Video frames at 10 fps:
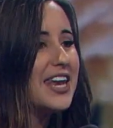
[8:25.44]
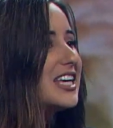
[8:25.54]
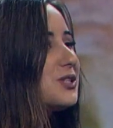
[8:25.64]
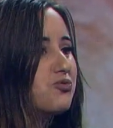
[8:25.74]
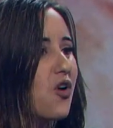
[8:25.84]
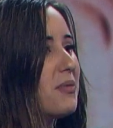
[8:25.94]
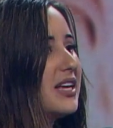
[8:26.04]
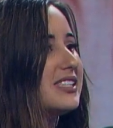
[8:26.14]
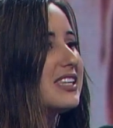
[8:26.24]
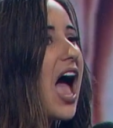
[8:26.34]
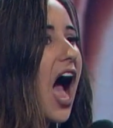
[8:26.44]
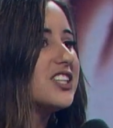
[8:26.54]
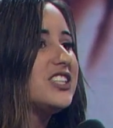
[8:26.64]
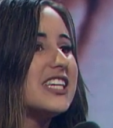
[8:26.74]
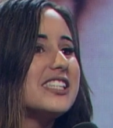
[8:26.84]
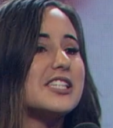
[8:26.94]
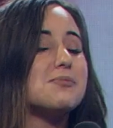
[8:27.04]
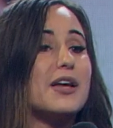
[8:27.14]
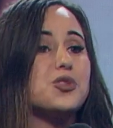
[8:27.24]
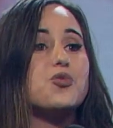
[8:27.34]
and his promise are just
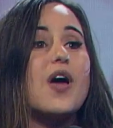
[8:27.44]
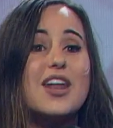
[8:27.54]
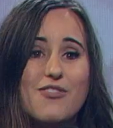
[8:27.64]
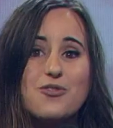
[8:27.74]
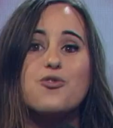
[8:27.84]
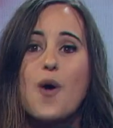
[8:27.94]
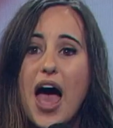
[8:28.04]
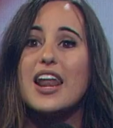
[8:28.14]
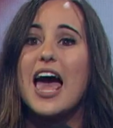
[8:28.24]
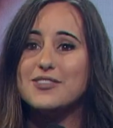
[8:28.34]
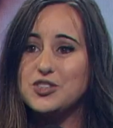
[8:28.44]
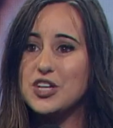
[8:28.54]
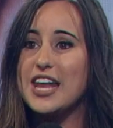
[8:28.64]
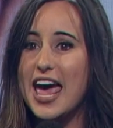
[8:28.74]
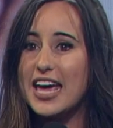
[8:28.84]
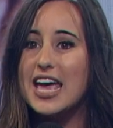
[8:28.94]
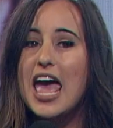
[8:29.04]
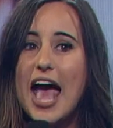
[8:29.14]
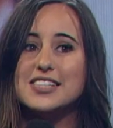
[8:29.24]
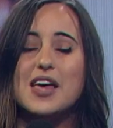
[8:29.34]
as much relevant for our lives today
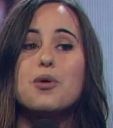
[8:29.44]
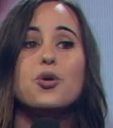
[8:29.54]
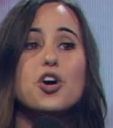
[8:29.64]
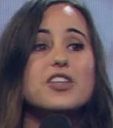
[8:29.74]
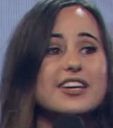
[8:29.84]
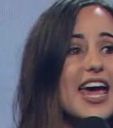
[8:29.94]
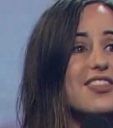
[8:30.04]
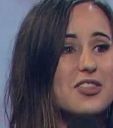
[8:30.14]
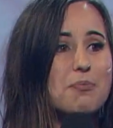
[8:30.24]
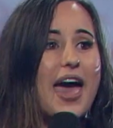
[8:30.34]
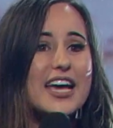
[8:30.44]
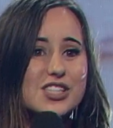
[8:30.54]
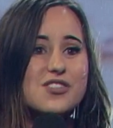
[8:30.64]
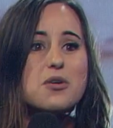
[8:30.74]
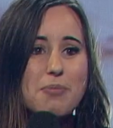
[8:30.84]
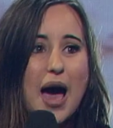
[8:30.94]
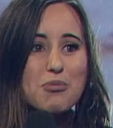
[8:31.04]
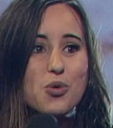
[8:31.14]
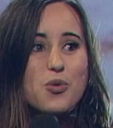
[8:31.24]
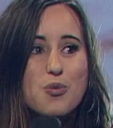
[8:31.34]
as they were the day that the pages of the
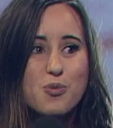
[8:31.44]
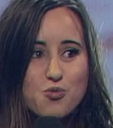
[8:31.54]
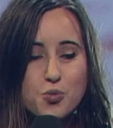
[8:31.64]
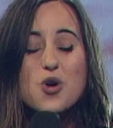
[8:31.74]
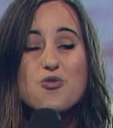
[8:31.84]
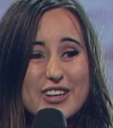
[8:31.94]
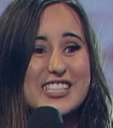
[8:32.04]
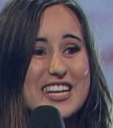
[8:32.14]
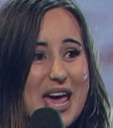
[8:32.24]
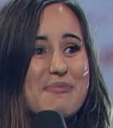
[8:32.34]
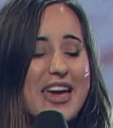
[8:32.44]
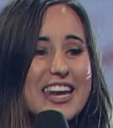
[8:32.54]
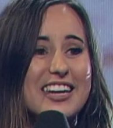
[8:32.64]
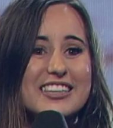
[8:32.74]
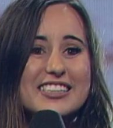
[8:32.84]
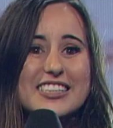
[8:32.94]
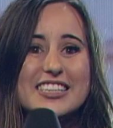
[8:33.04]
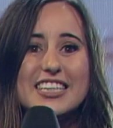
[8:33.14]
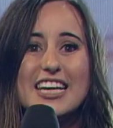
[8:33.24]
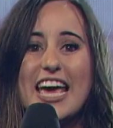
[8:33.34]
Bible were written. Amen.
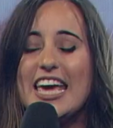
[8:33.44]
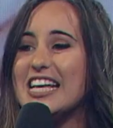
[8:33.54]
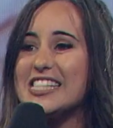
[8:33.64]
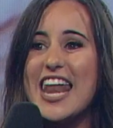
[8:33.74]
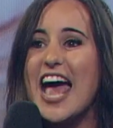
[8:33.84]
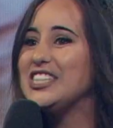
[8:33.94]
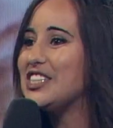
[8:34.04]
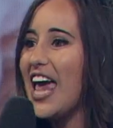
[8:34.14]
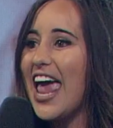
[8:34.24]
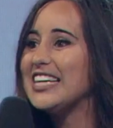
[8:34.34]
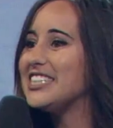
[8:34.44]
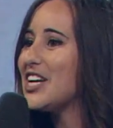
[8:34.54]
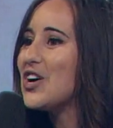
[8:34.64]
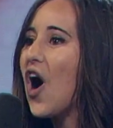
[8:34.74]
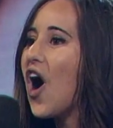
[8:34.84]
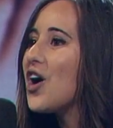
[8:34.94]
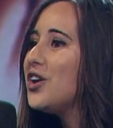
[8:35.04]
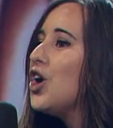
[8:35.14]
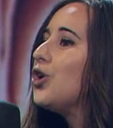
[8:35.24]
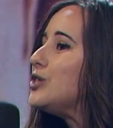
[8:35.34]
He is an unchanging
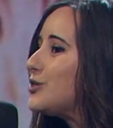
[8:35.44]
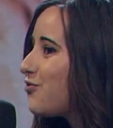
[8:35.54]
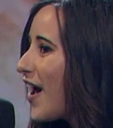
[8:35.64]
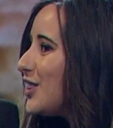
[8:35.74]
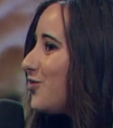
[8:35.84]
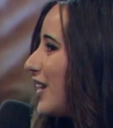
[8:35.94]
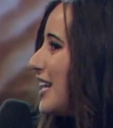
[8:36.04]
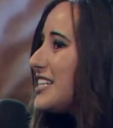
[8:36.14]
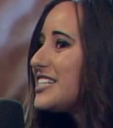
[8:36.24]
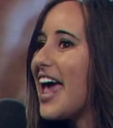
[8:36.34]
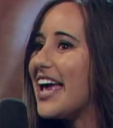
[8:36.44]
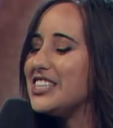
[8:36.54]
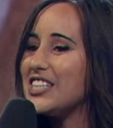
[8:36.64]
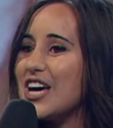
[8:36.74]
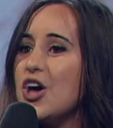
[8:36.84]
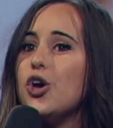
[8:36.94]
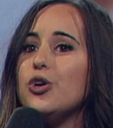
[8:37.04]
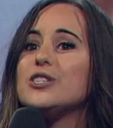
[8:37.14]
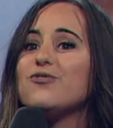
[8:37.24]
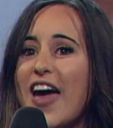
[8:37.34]
God who's faithful in his nature,
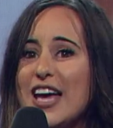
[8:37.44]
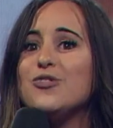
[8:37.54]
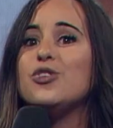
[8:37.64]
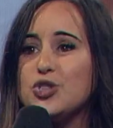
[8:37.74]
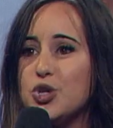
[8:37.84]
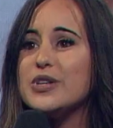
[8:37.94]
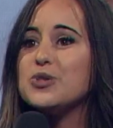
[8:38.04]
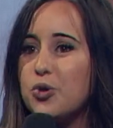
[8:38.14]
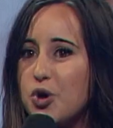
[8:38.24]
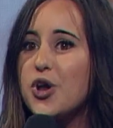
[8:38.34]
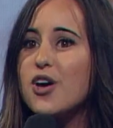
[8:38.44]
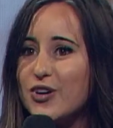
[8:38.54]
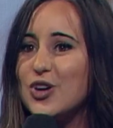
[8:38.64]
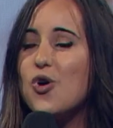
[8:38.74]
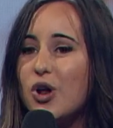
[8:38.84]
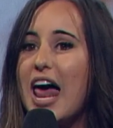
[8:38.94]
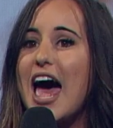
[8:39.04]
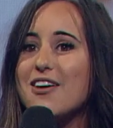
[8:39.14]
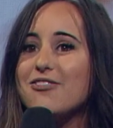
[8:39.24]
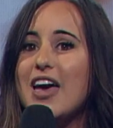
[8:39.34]
who's faithful to his word over your
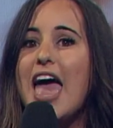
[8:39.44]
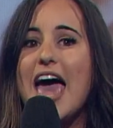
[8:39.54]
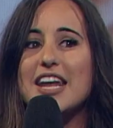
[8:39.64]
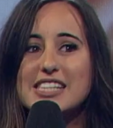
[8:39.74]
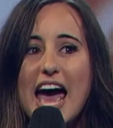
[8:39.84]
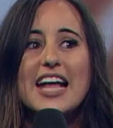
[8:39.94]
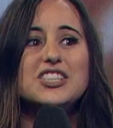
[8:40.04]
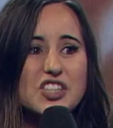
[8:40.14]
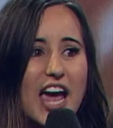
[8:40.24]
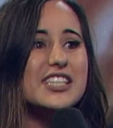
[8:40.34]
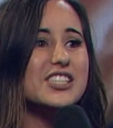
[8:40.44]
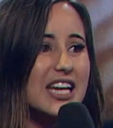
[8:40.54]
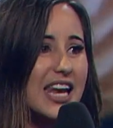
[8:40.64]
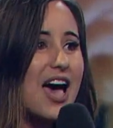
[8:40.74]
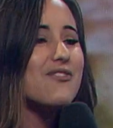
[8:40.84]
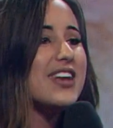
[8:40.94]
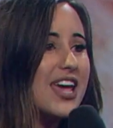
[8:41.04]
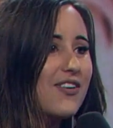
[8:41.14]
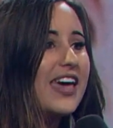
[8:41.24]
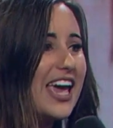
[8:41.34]
life, and his unchanging love
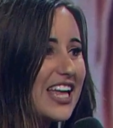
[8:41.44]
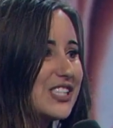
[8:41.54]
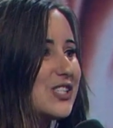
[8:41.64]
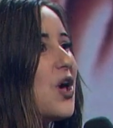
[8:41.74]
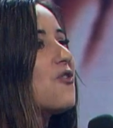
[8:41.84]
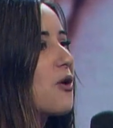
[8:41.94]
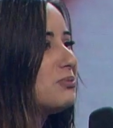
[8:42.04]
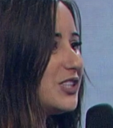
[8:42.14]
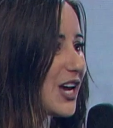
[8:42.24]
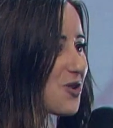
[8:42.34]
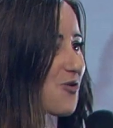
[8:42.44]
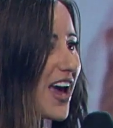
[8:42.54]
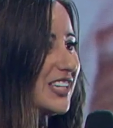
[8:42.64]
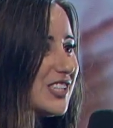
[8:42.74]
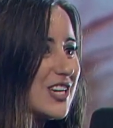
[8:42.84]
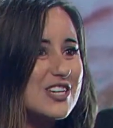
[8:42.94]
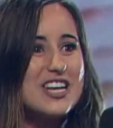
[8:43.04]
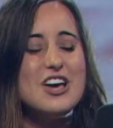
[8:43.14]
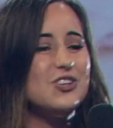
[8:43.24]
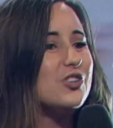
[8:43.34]
never ends from
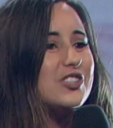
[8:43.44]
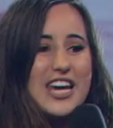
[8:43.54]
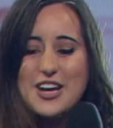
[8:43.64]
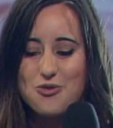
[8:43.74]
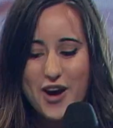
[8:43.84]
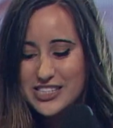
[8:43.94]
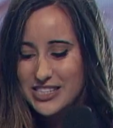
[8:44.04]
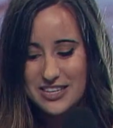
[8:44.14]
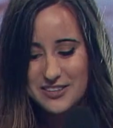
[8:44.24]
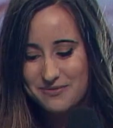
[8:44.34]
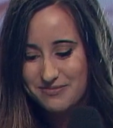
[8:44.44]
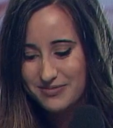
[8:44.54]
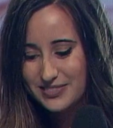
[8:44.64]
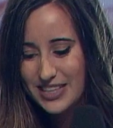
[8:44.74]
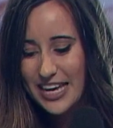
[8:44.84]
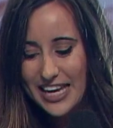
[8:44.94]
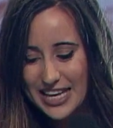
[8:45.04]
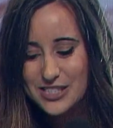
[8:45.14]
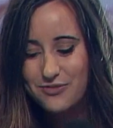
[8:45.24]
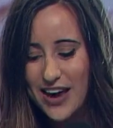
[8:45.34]
generation to generation.
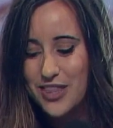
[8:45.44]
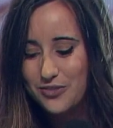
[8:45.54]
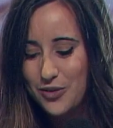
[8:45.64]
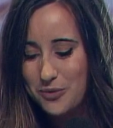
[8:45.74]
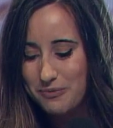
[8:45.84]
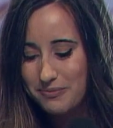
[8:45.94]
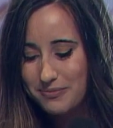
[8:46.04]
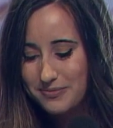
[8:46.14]
He is faithful.